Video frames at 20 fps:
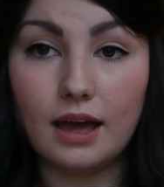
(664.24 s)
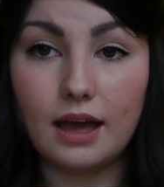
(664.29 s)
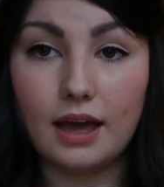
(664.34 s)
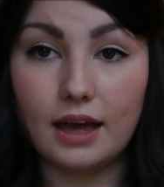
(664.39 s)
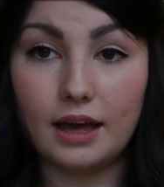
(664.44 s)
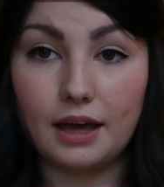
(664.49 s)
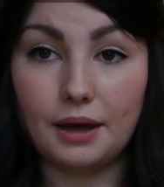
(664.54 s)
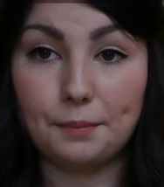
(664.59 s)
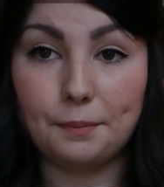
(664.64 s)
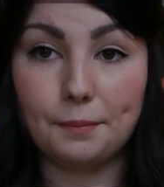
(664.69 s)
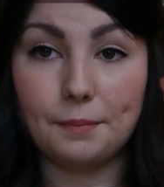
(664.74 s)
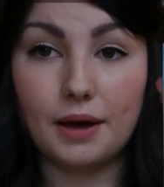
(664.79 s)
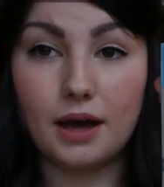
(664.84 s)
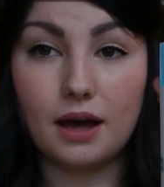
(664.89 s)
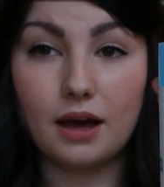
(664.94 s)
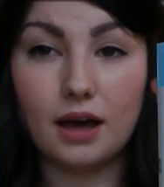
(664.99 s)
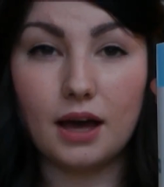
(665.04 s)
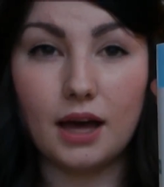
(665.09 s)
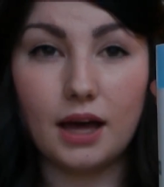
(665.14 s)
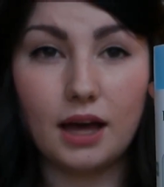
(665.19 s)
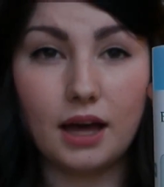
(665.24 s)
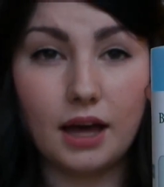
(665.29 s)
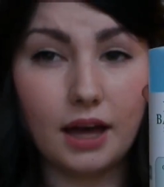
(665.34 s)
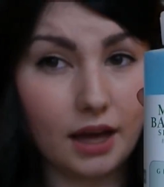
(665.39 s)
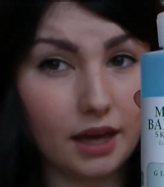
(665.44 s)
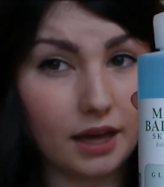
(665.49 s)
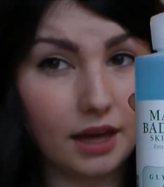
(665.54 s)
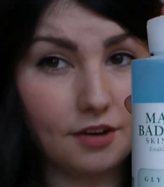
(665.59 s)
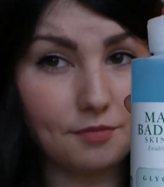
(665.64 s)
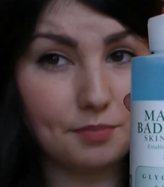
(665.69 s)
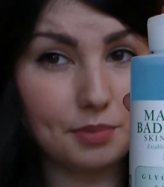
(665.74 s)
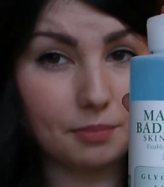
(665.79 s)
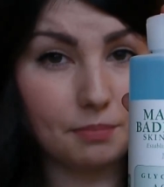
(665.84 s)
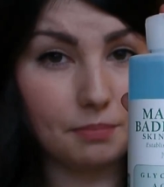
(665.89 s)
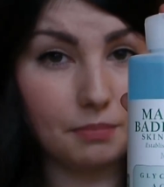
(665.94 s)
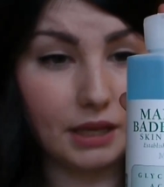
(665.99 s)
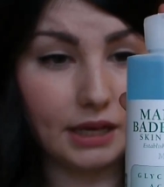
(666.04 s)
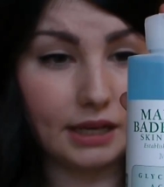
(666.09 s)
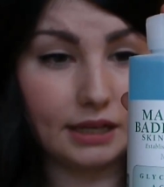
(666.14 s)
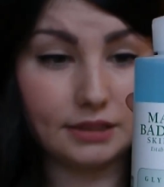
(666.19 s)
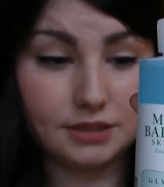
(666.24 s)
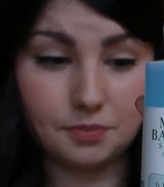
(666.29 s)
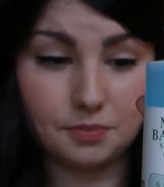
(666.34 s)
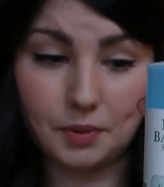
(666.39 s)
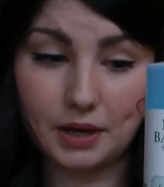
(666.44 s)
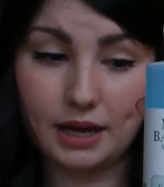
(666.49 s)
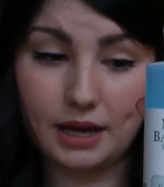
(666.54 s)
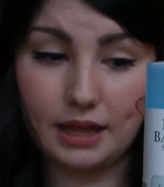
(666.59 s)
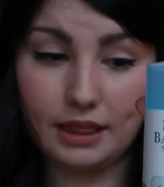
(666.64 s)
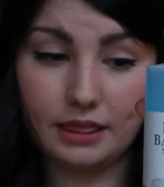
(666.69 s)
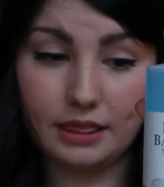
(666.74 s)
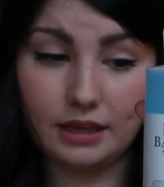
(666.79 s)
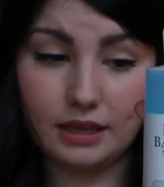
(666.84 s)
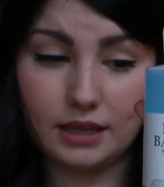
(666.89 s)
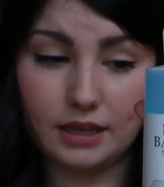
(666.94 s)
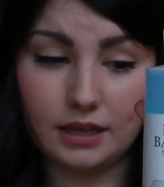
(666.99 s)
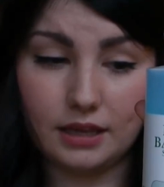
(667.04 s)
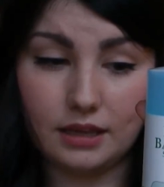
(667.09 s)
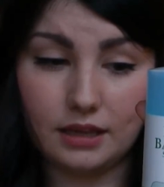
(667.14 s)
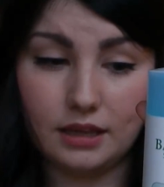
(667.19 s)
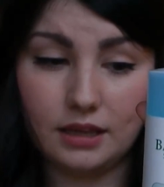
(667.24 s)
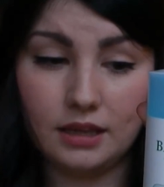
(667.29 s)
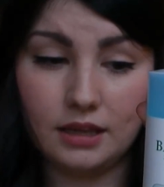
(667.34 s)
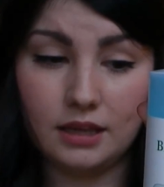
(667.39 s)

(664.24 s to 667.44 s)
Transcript: I have been meaning to buy the